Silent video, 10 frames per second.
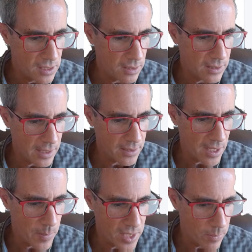exactly how
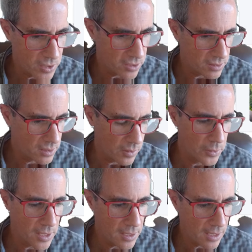many images they're
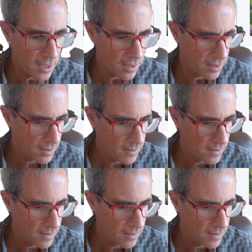looking at.